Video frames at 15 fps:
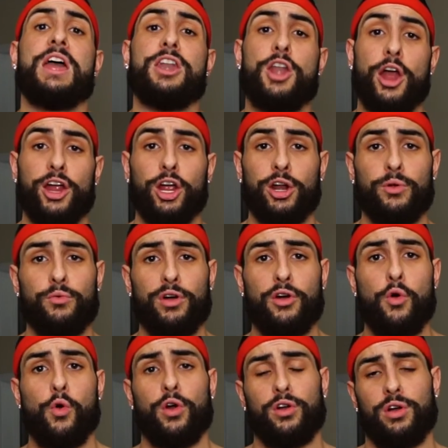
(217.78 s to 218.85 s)
Now you're gonna
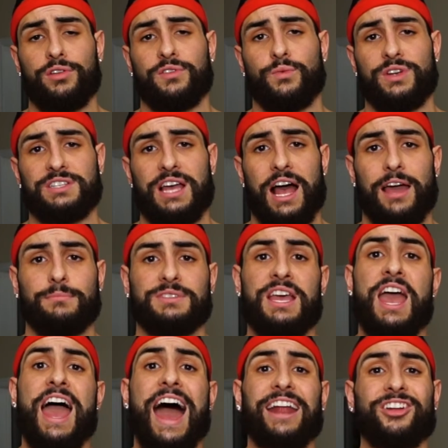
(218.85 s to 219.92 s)
record all three times
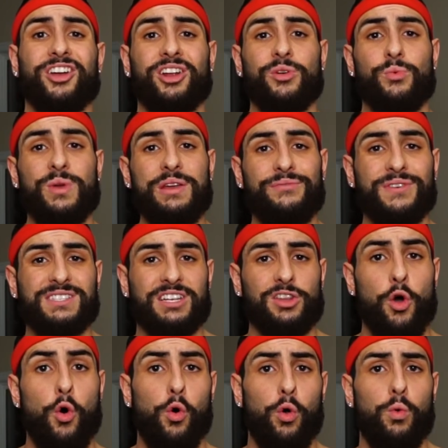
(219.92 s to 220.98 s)
and you're gonna revisit the
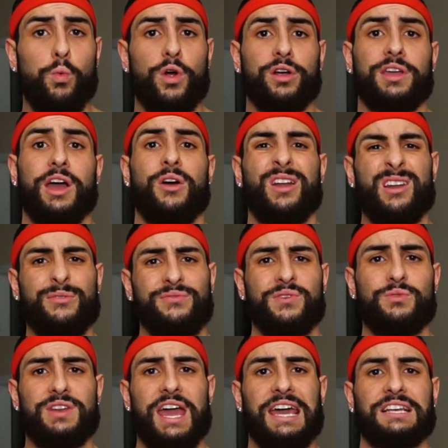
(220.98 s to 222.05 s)
whole workout in a
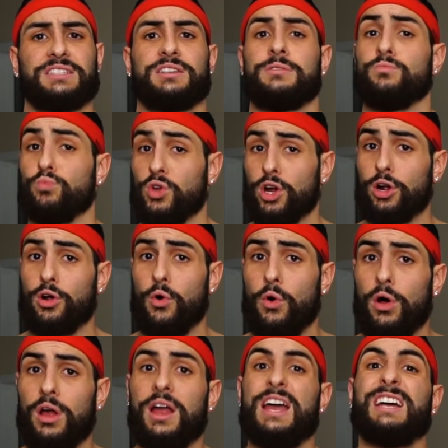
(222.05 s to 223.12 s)
few days. Your
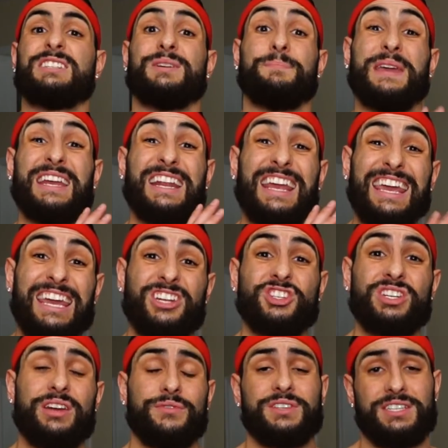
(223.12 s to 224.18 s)
goal, to beat each
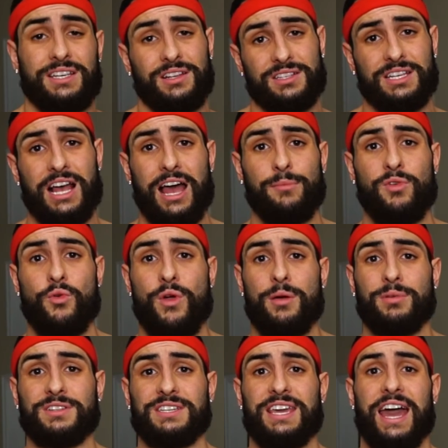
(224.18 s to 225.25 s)
and every single time you were
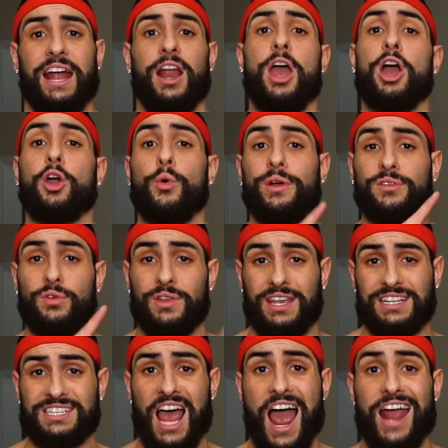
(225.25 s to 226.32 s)
able to get, going through
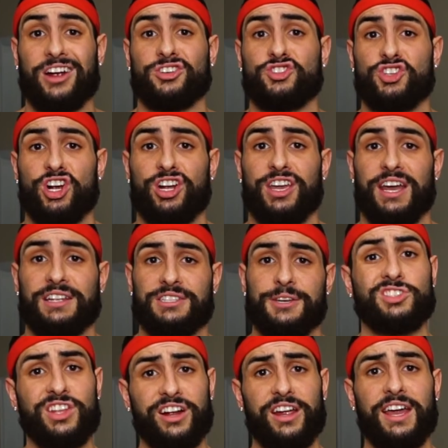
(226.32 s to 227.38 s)
the entire circuit.
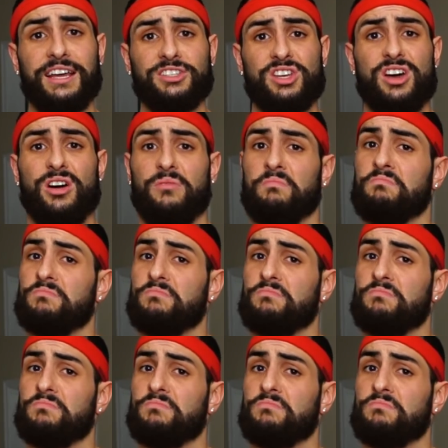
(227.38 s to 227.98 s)
So there you guys go.